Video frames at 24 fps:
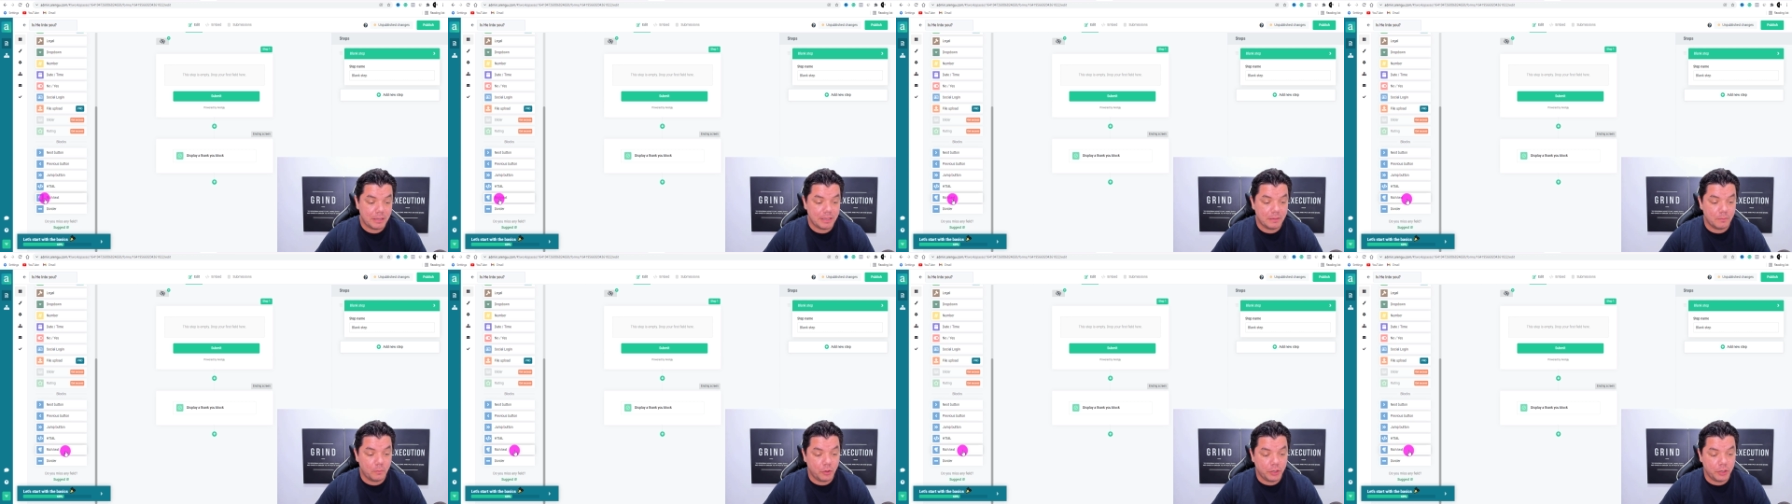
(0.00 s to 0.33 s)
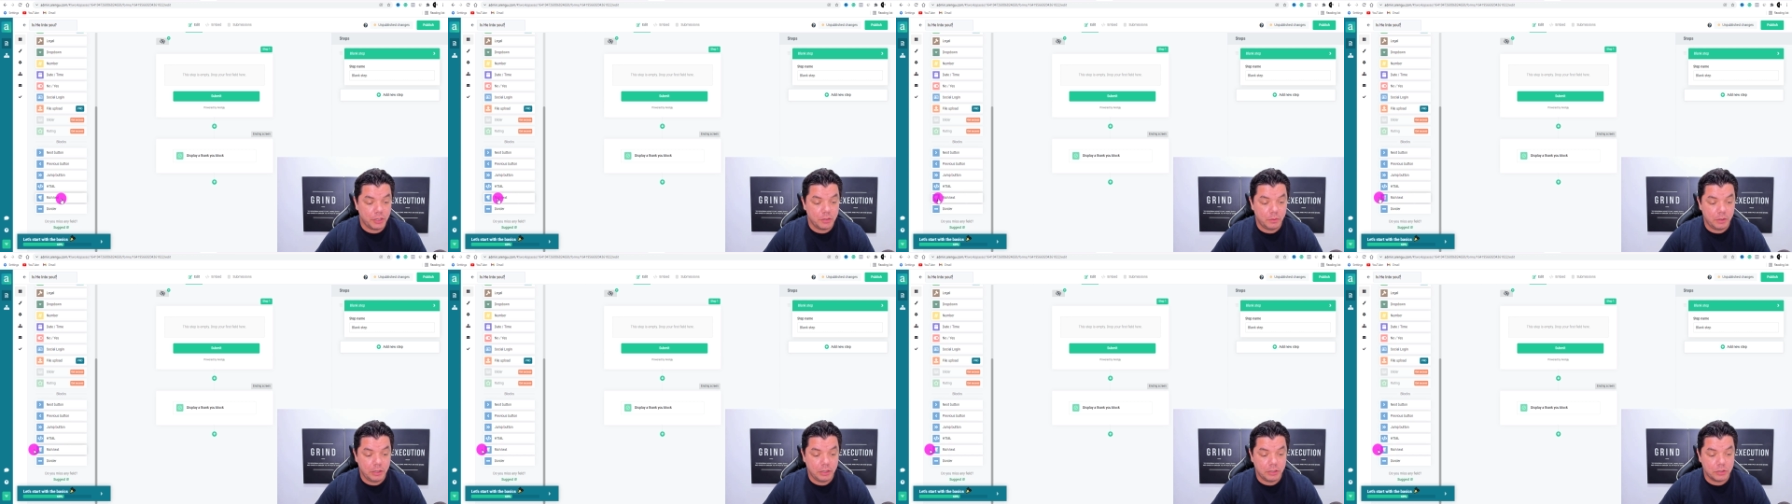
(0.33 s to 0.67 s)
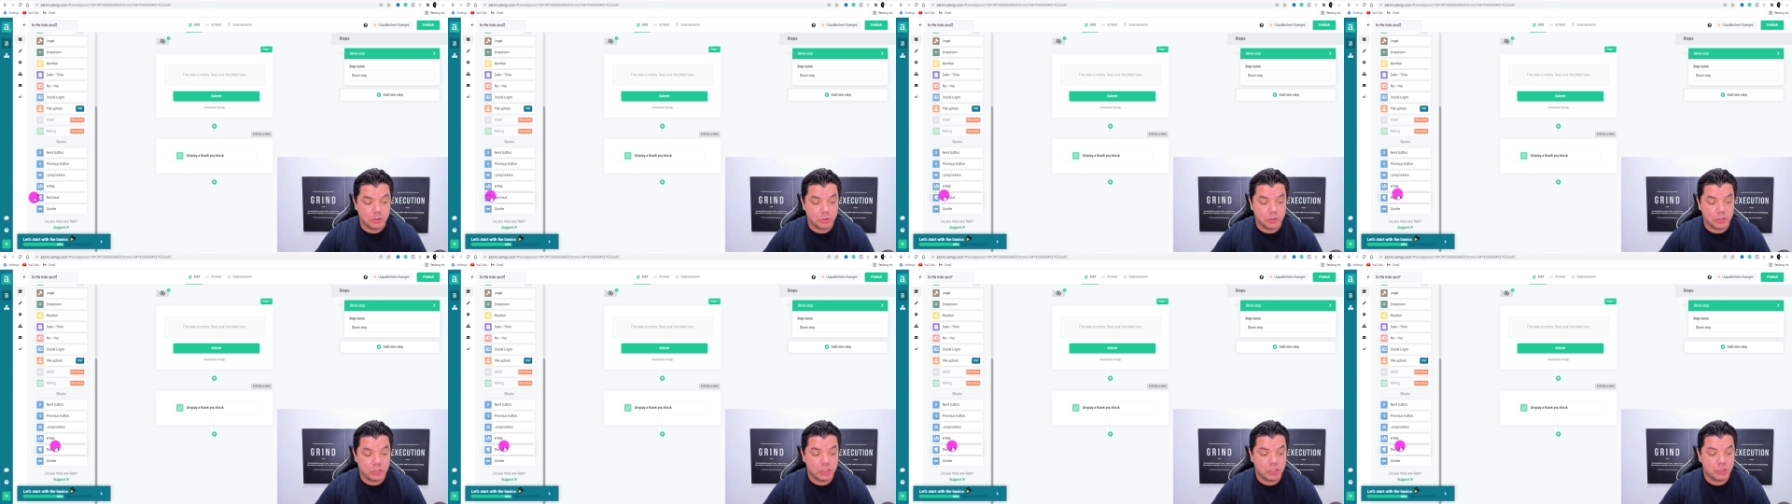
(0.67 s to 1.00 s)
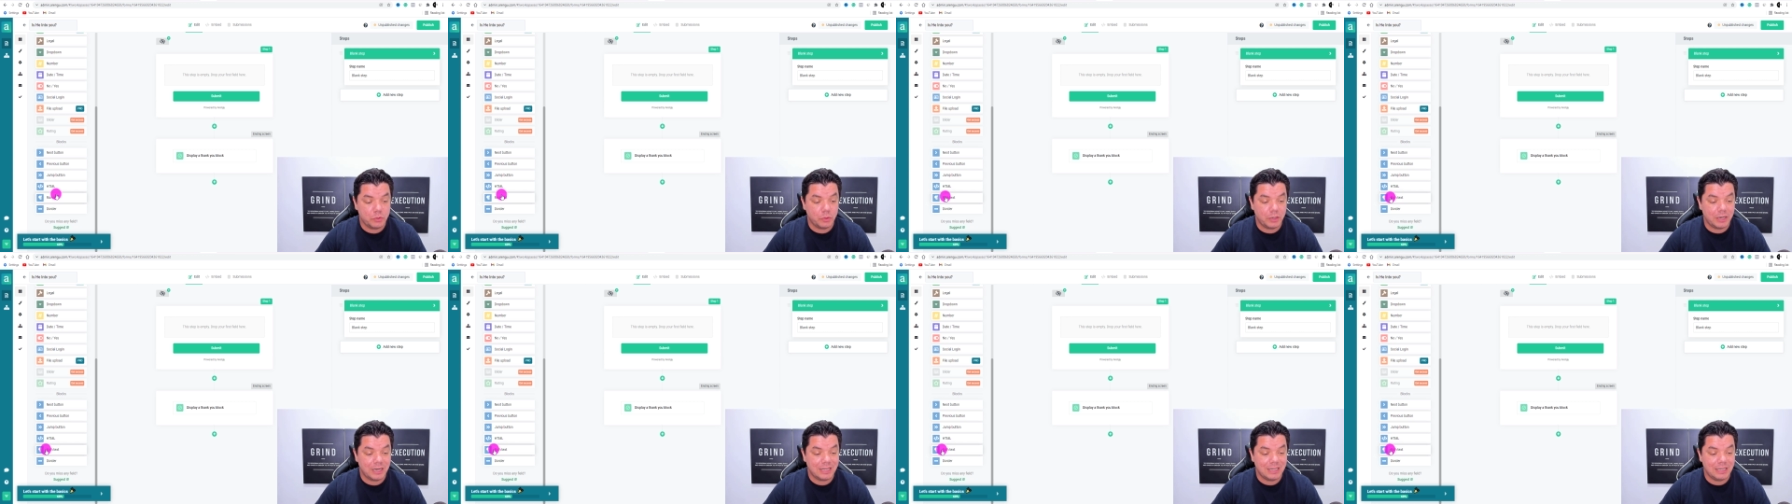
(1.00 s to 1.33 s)
and then what you wanna do is
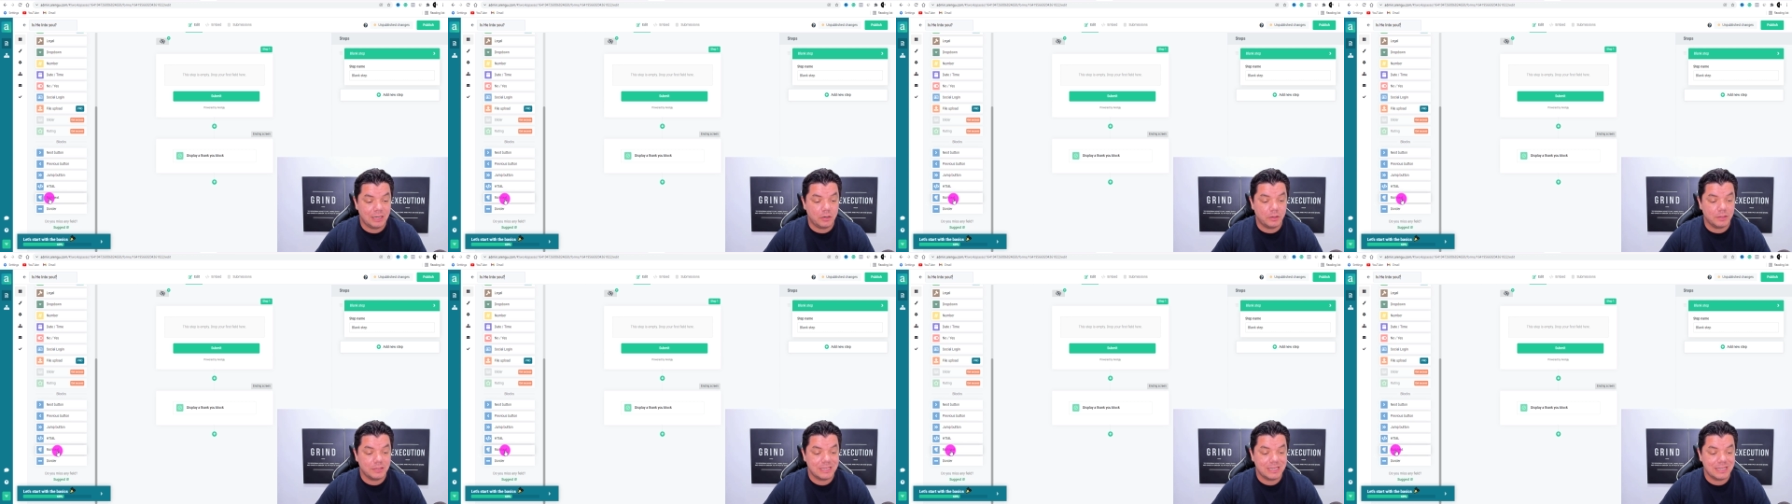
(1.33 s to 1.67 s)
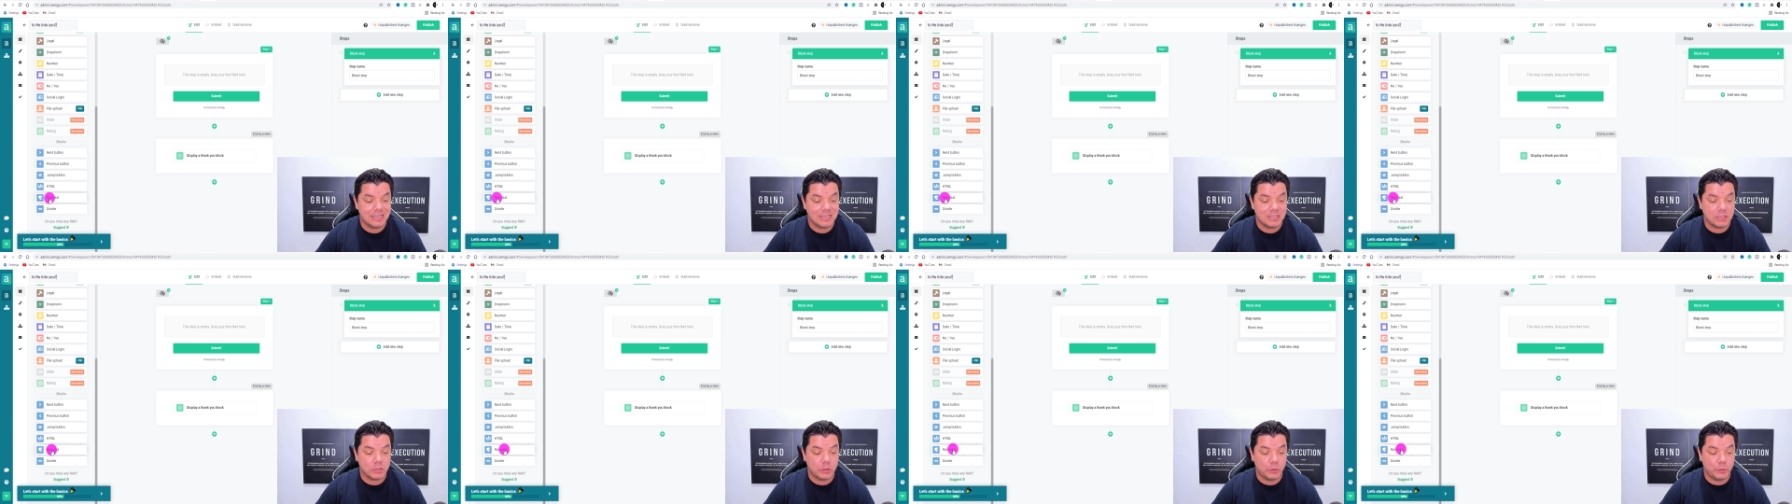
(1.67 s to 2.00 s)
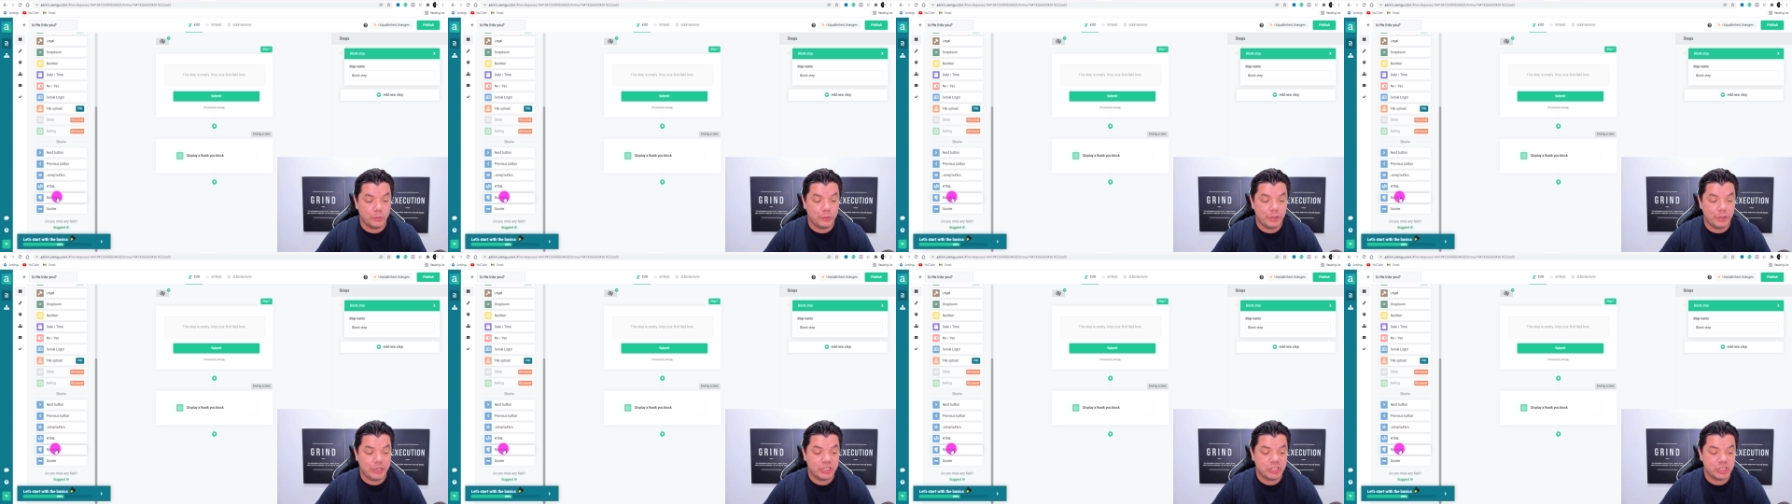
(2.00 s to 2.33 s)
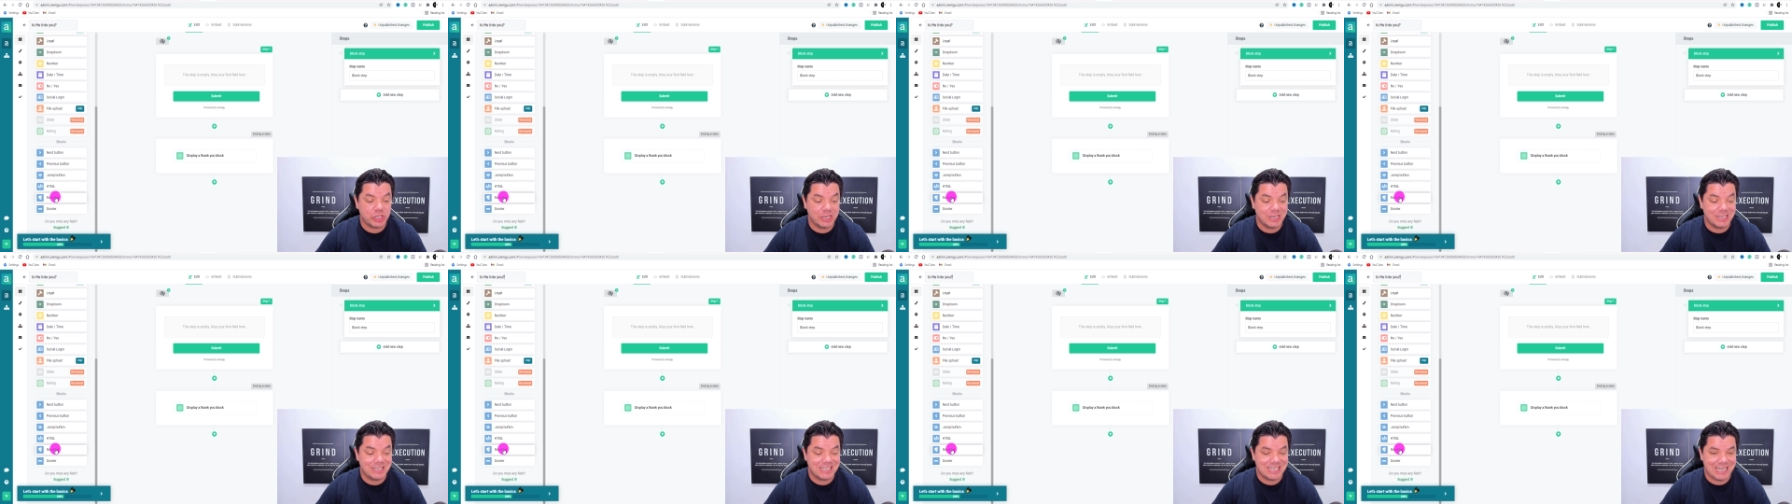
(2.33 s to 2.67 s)
you wanna click onto this
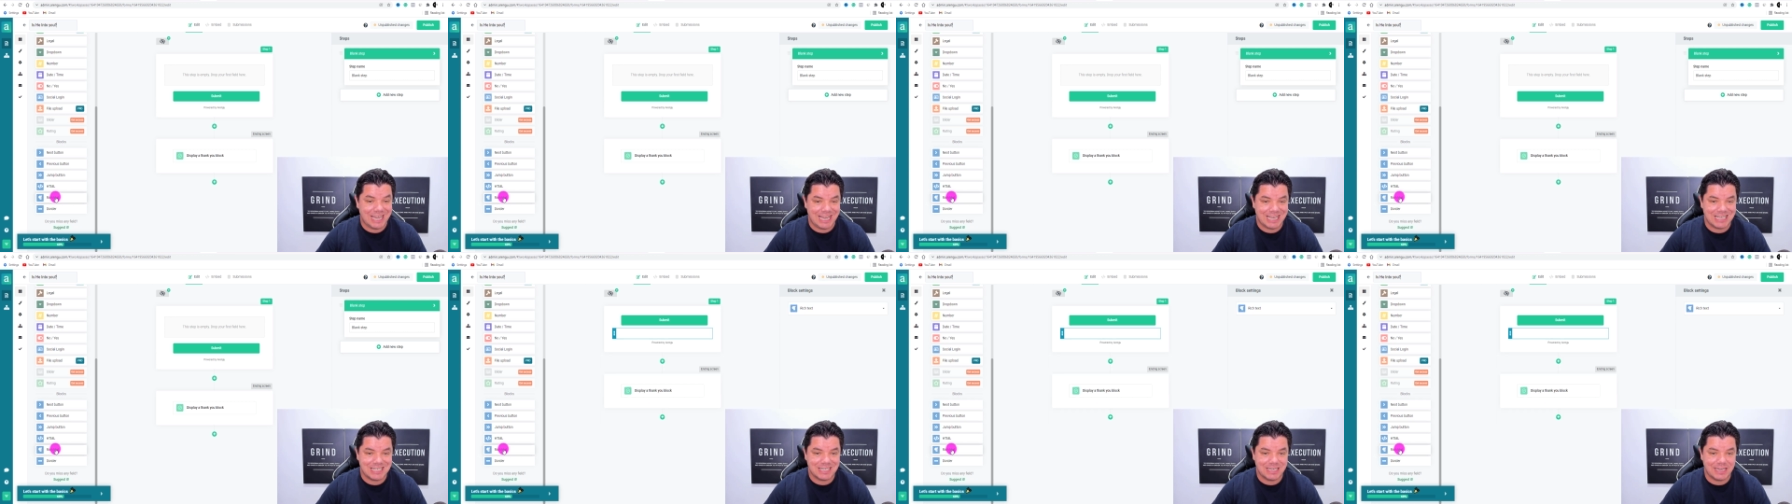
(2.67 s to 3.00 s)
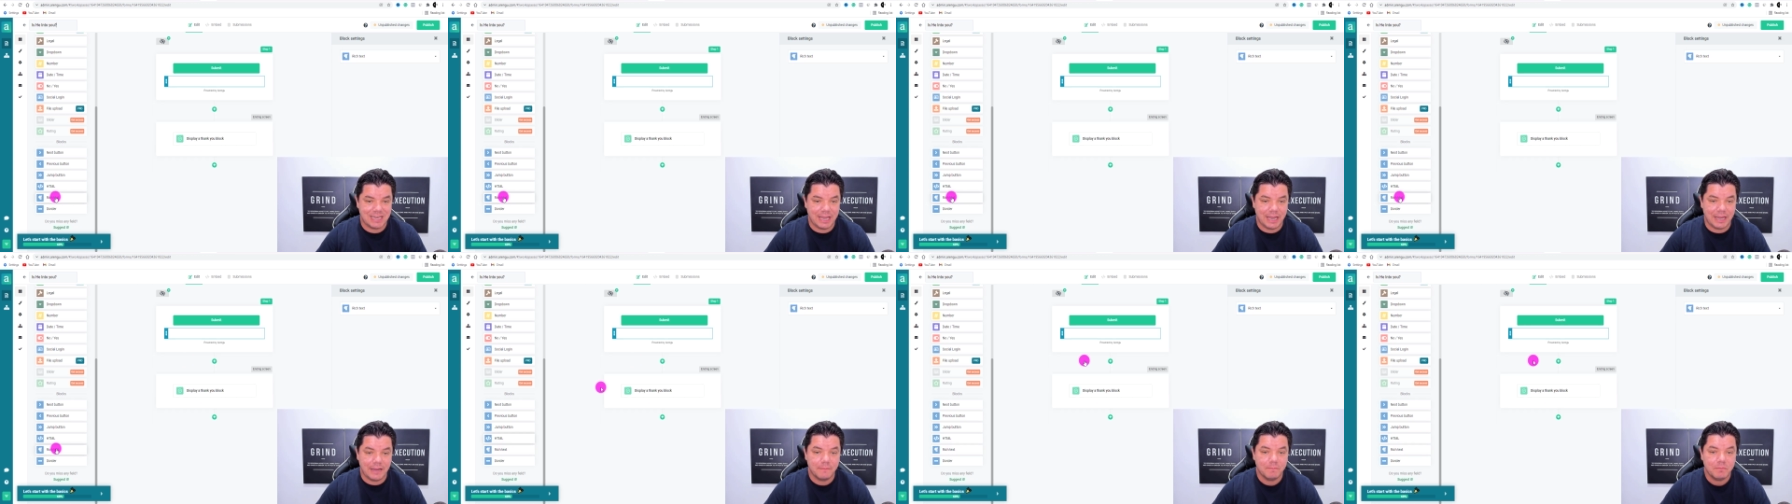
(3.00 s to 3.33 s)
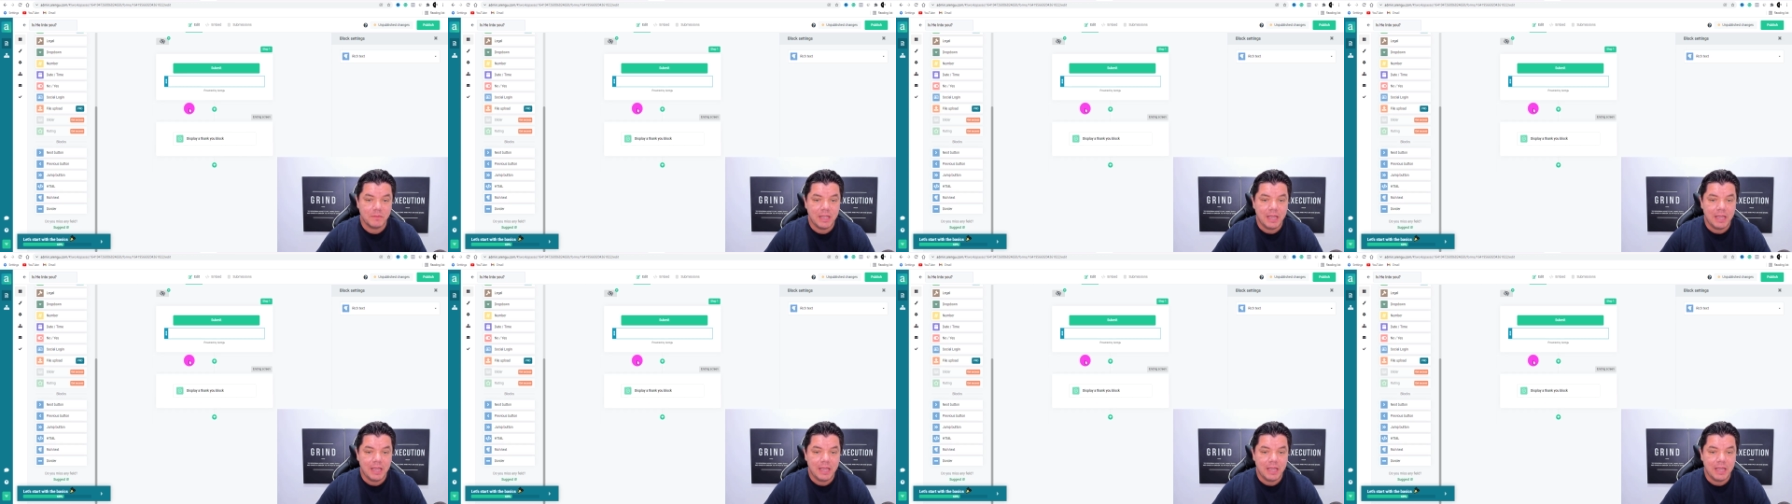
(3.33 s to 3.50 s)
rich text, okay?